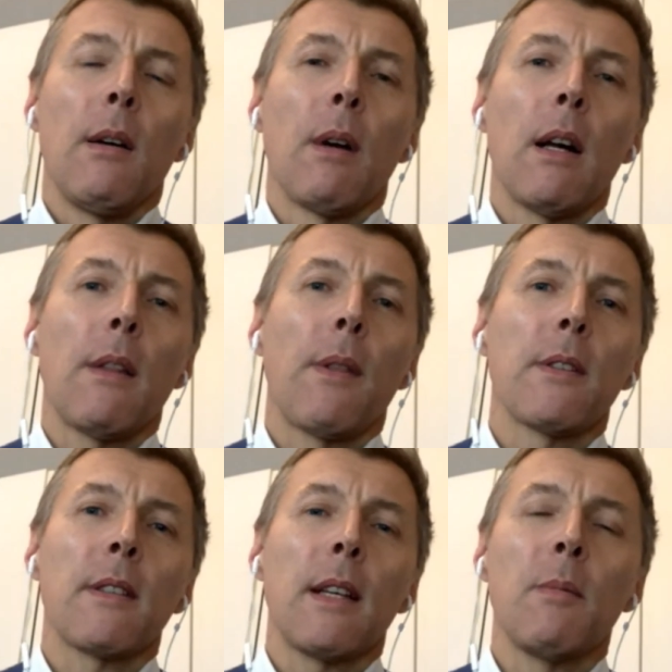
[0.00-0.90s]
while at
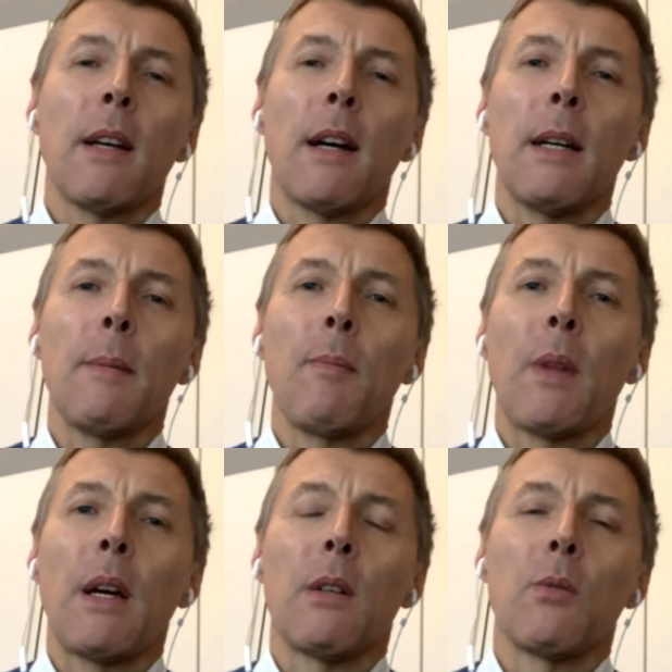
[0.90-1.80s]
the same time,
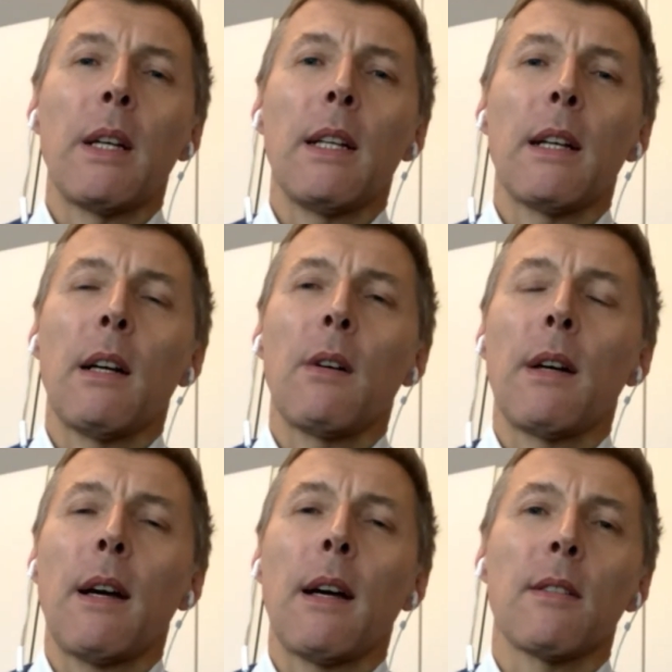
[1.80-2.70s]
a
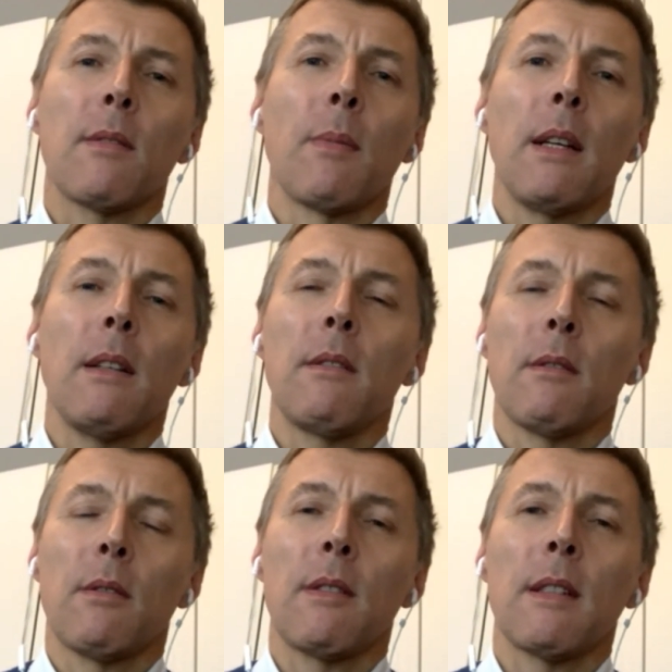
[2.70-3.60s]
radar has made
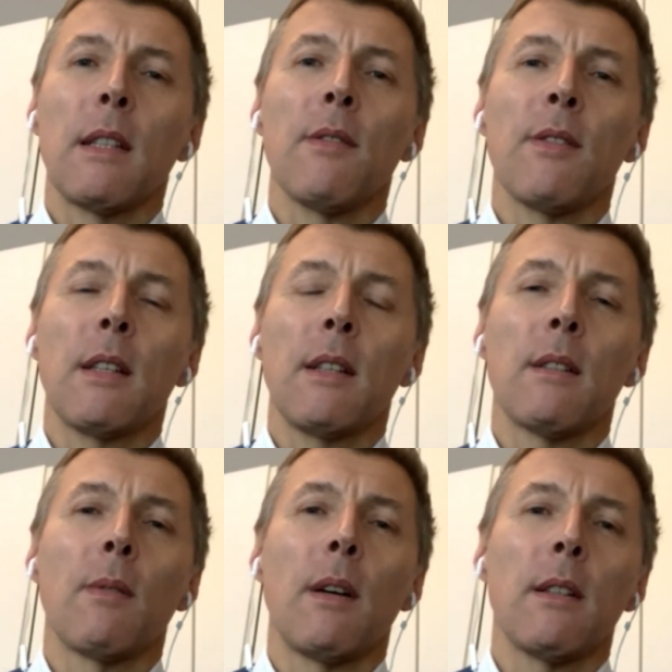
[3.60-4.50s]
significant
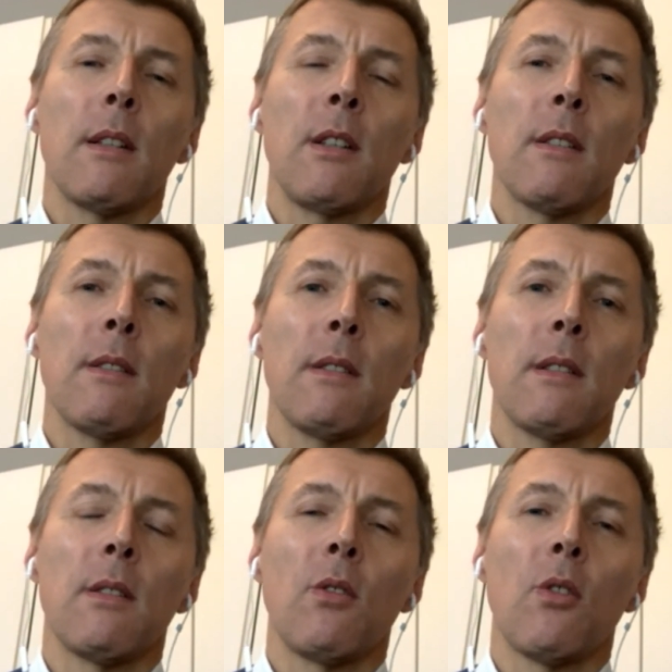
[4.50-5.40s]
advantages
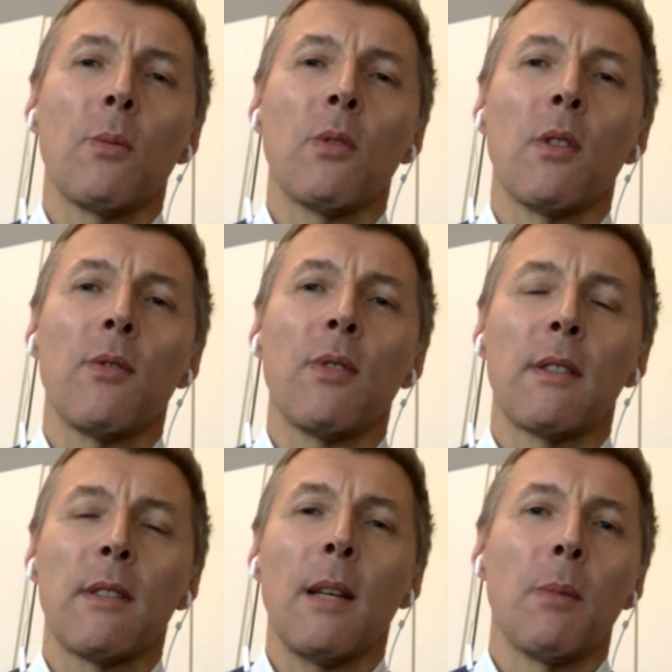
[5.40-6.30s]
in terms of
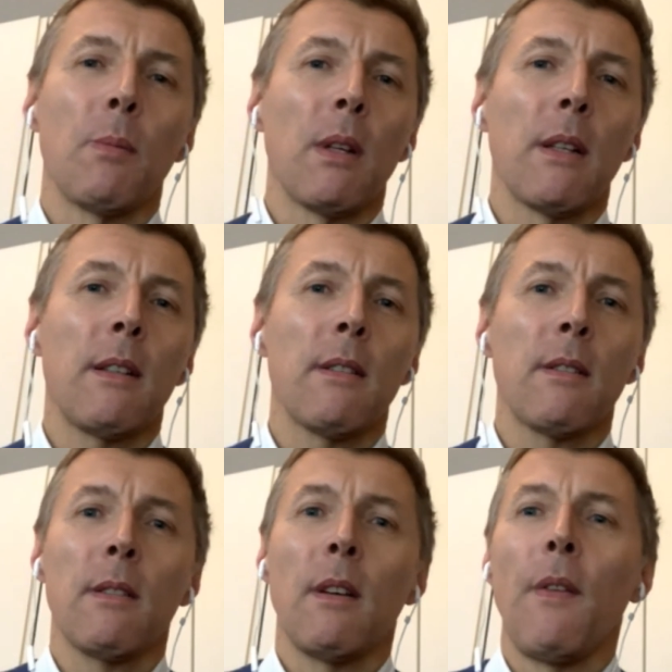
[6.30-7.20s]
its
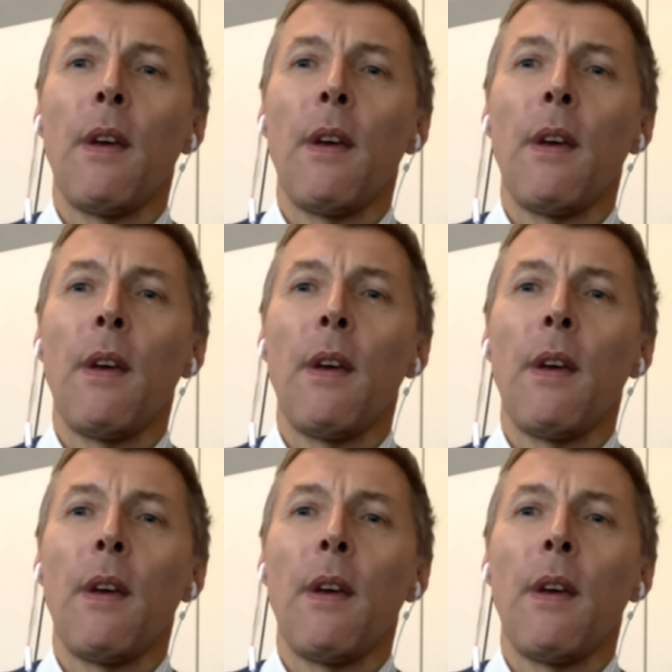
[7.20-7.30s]
capabilities,